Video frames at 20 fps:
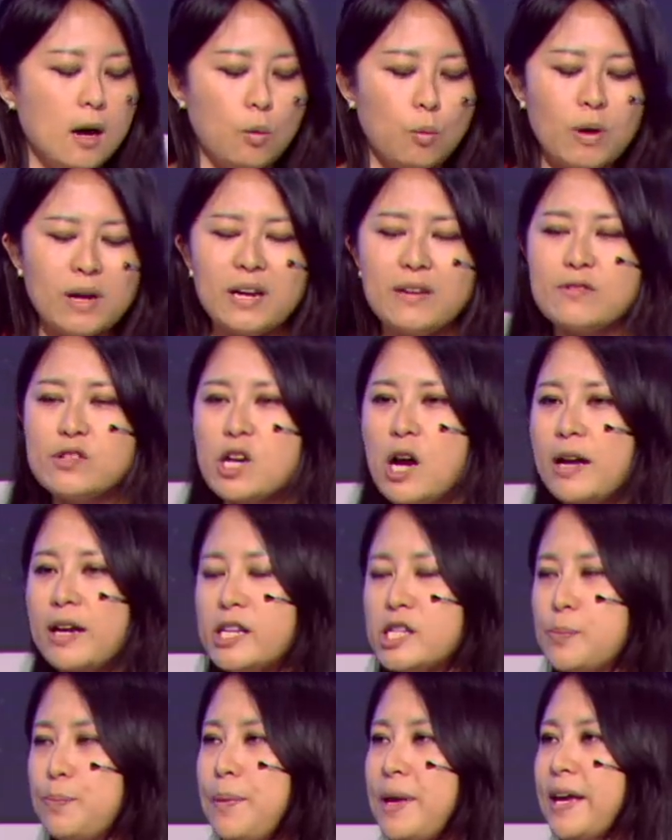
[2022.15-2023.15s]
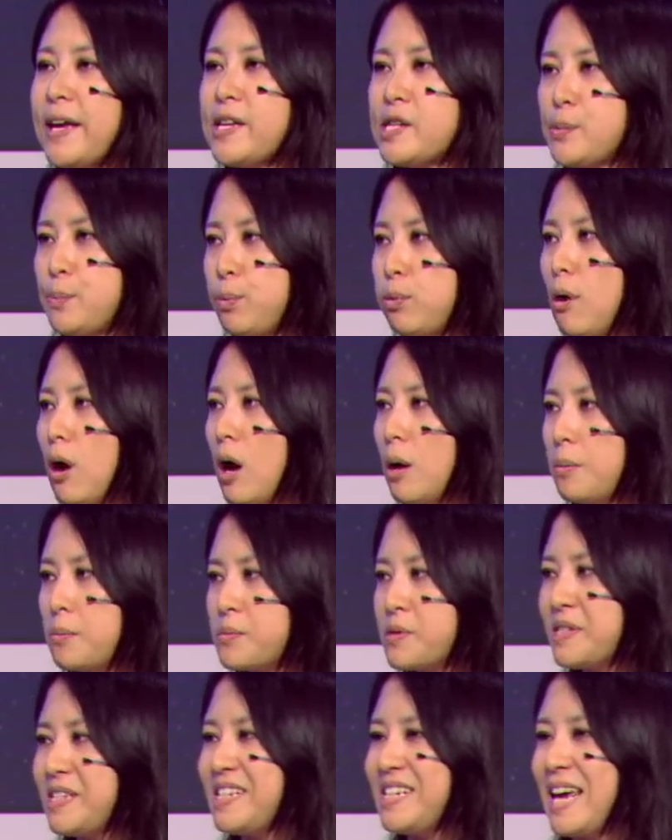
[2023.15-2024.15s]
One of China's biggest
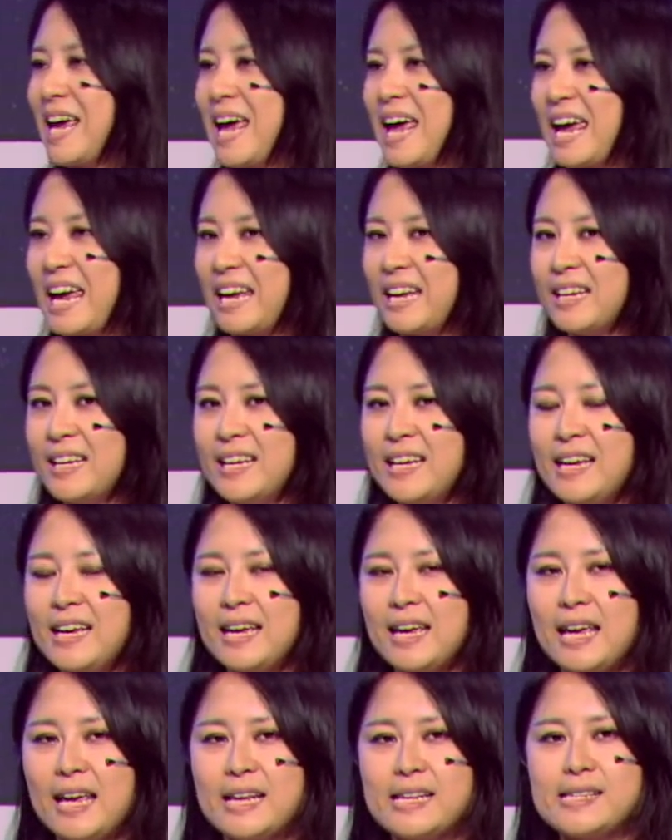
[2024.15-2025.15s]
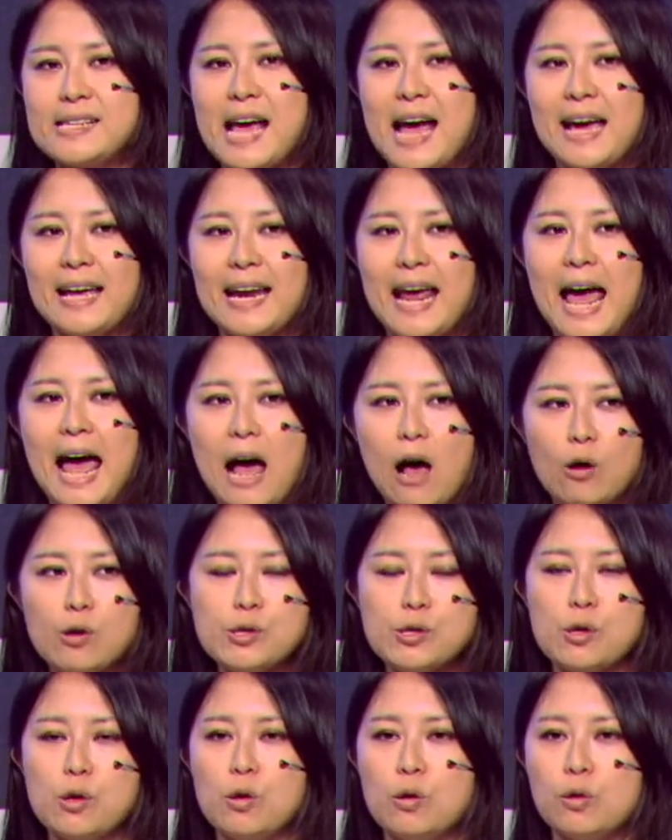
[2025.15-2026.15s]
problems today is that
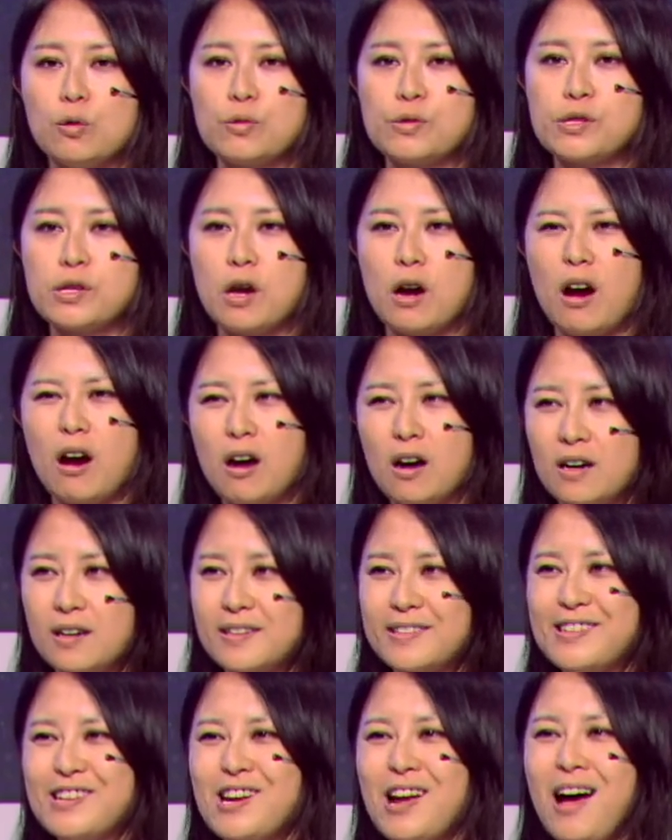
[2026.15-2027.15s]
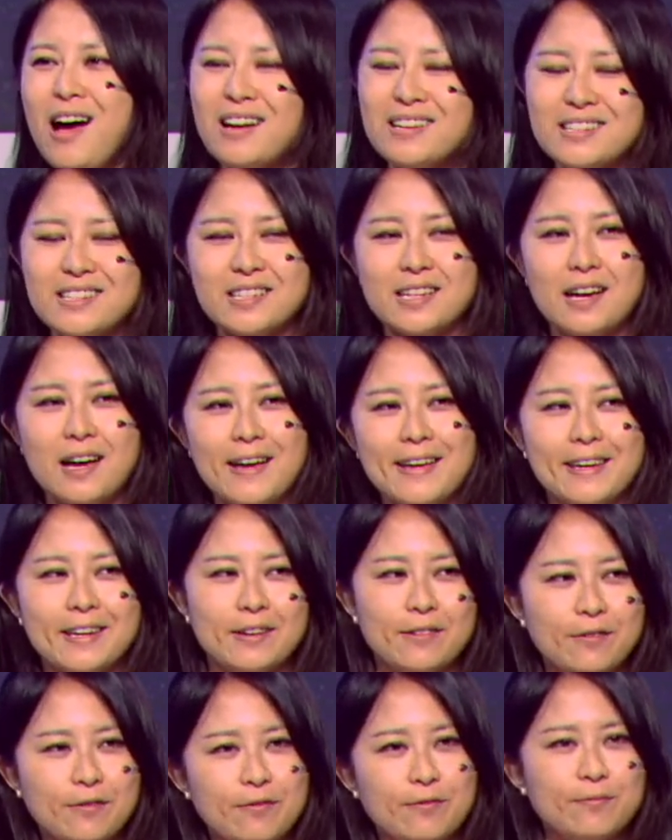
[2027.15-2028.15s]
households are not kind
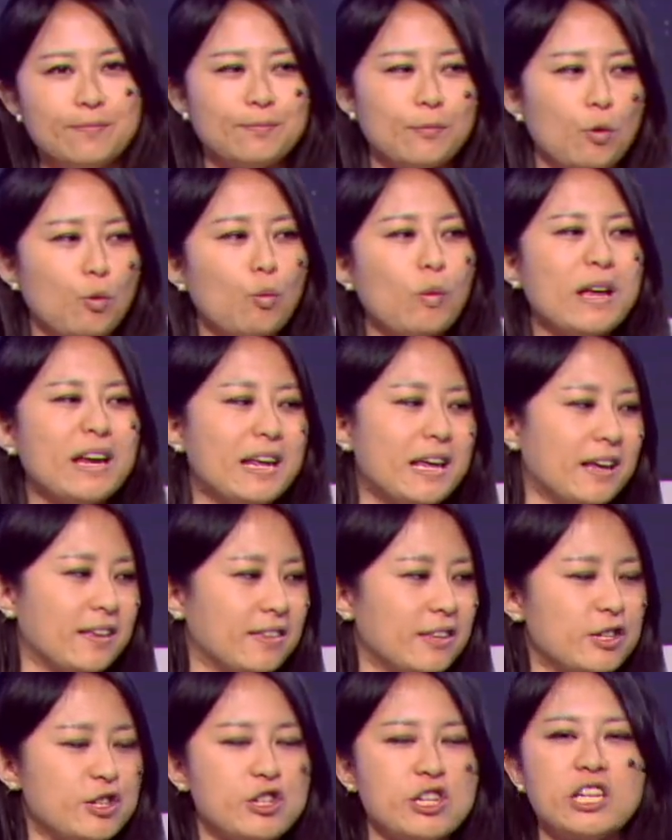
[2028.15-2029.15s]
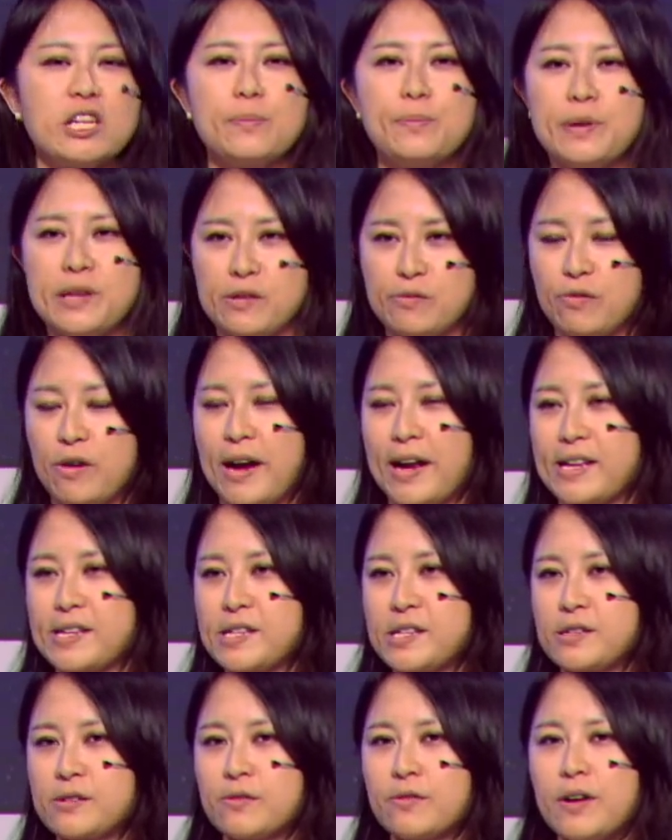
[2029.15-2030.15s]
of winning the GDP
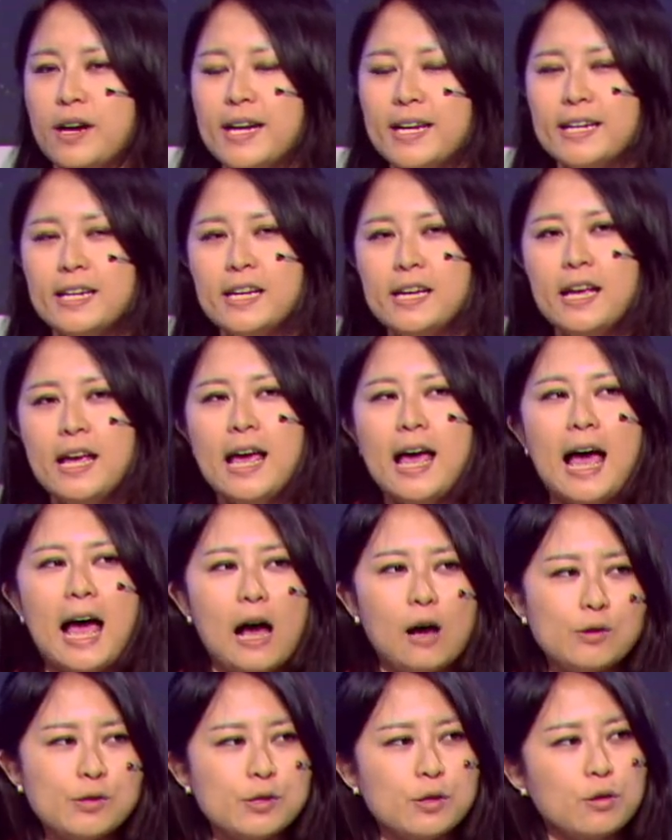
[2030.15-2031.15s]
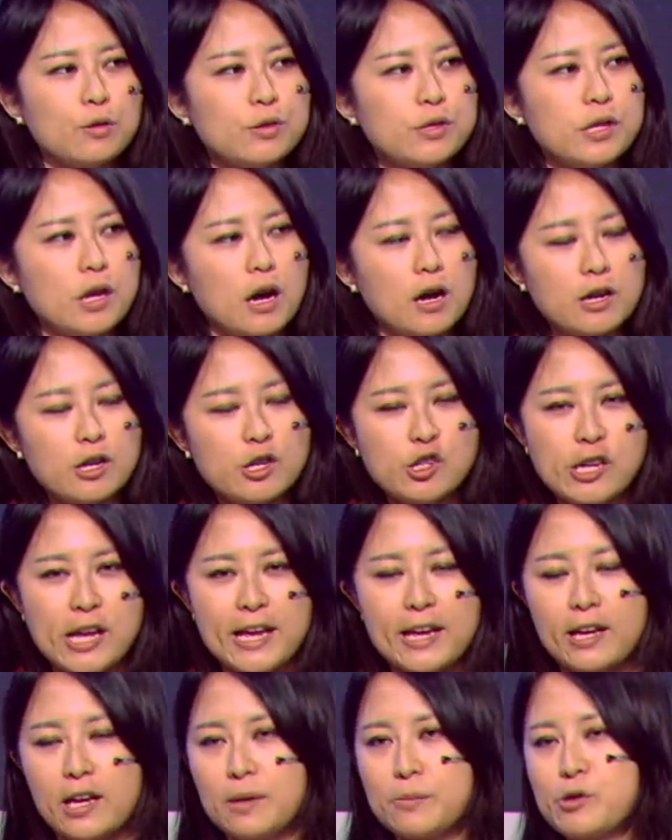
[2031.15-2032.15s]
race, right? Households'
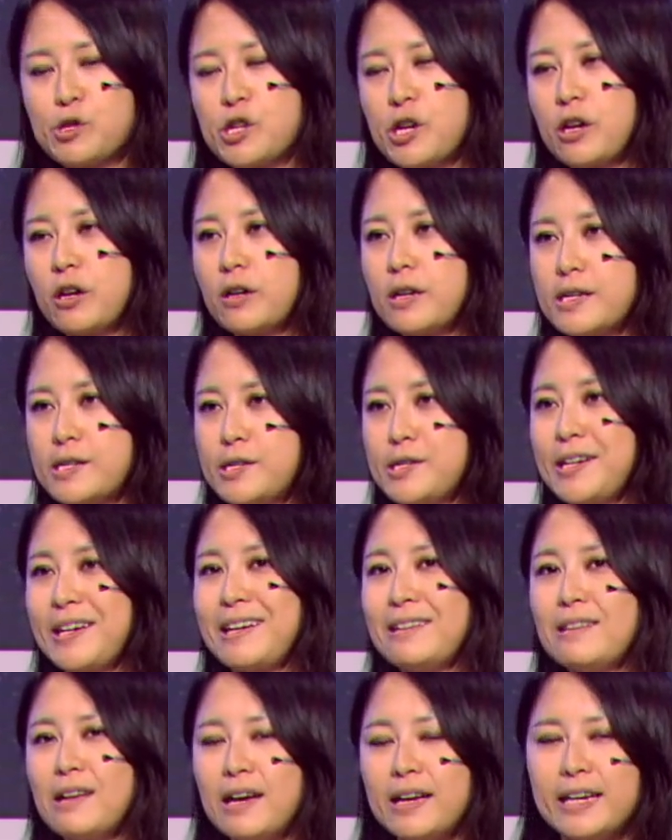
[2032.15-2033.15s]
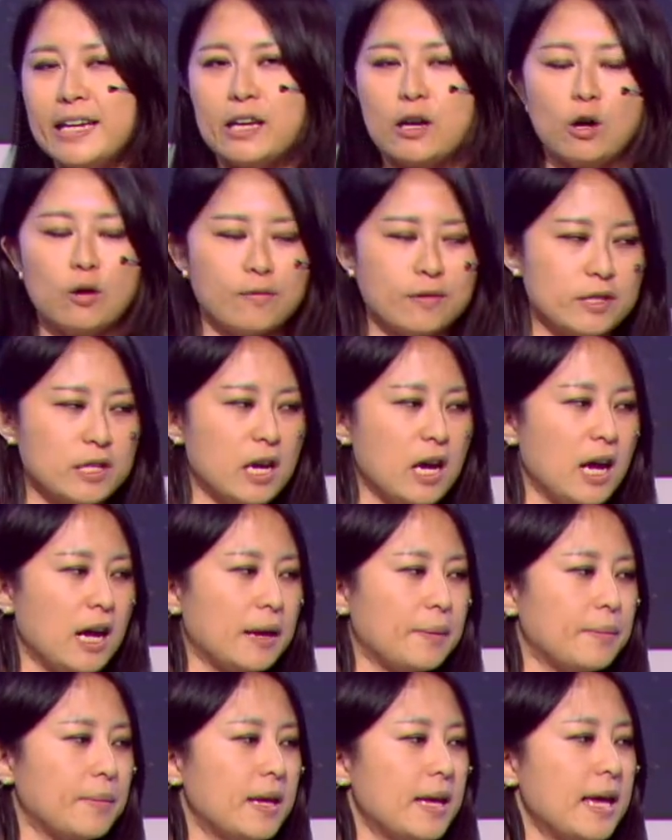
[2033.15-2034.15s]
income share is declining over
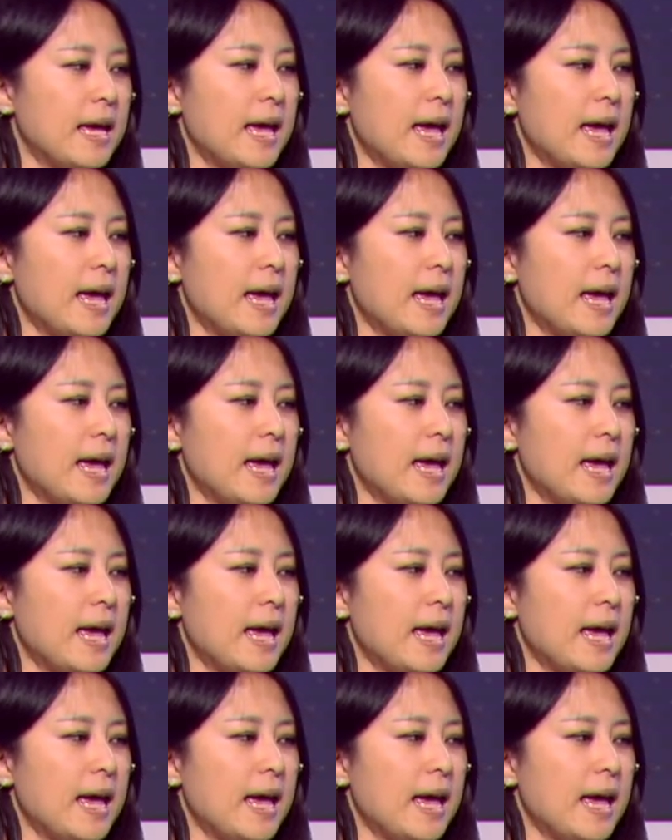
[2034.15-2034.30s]
time.